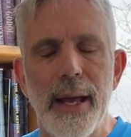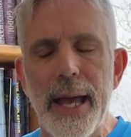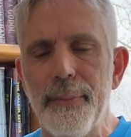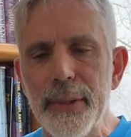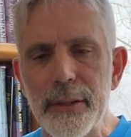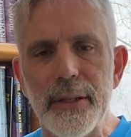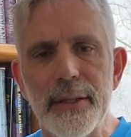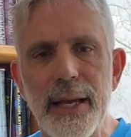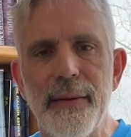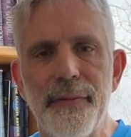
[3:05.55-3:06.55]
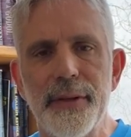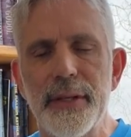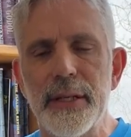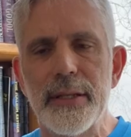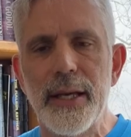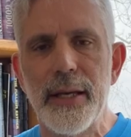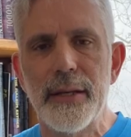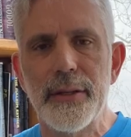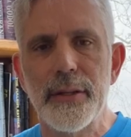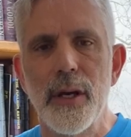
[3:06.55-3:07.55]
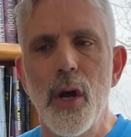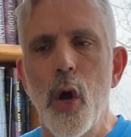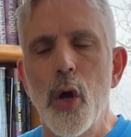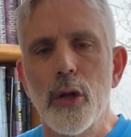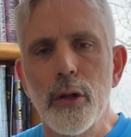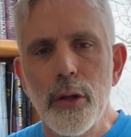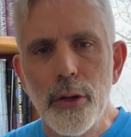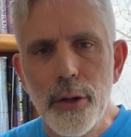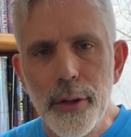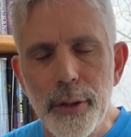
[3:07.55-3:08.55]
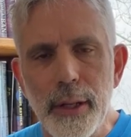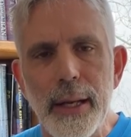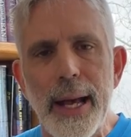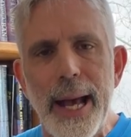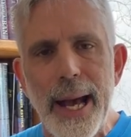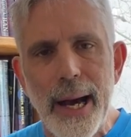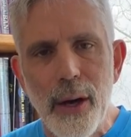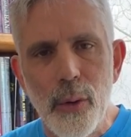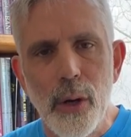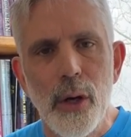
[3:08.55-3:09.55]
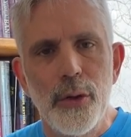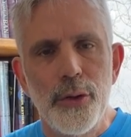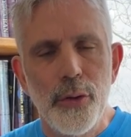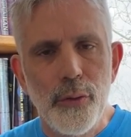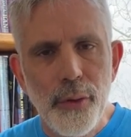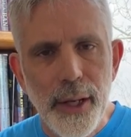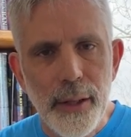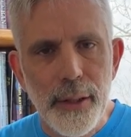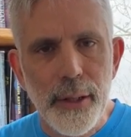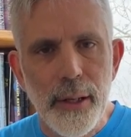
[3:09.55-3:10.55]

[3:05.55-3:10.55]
And Milton's emphasis is learn how to read.